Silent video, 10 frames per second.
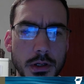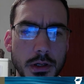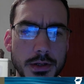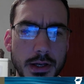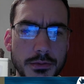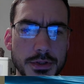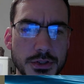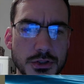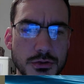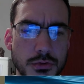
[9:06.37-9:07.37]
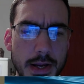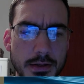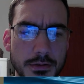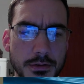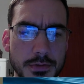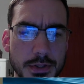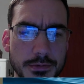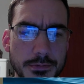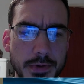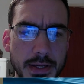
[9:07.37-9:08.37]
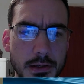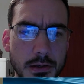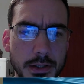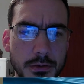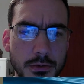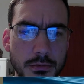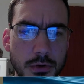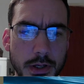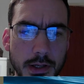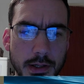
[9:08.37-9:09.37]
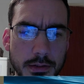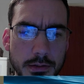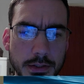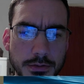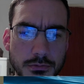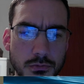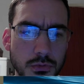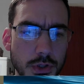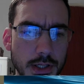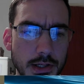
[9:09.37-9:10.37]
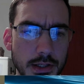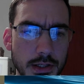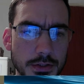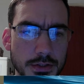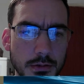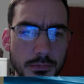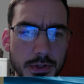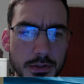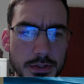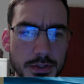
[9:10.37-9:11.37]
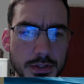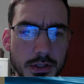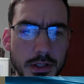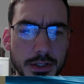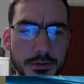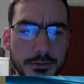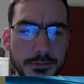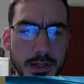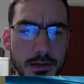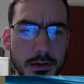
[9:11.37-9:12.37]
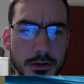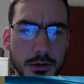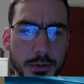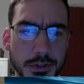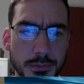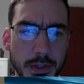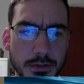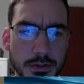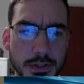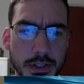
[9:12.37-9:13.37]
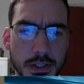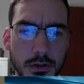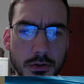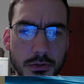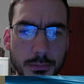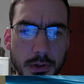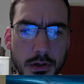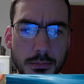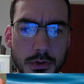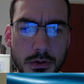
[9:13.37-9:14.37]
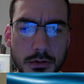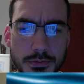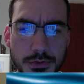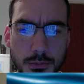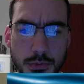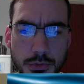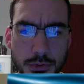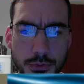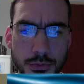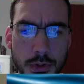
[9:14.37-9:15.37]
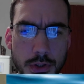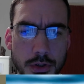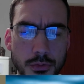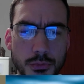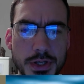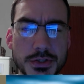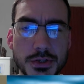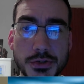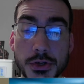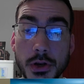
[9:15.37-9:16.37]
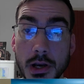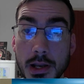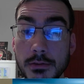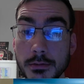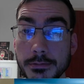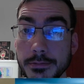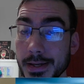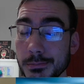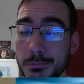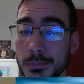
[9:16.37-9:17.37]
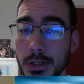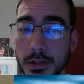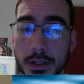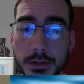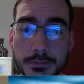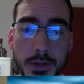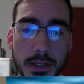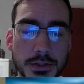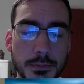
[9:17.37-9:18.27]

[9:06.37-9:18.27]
Now the strength of this fate line on the right hand, this really is something. This is the kind of fate line I would expect to see on the palm of someone who reaches a certain level of fame, in fact.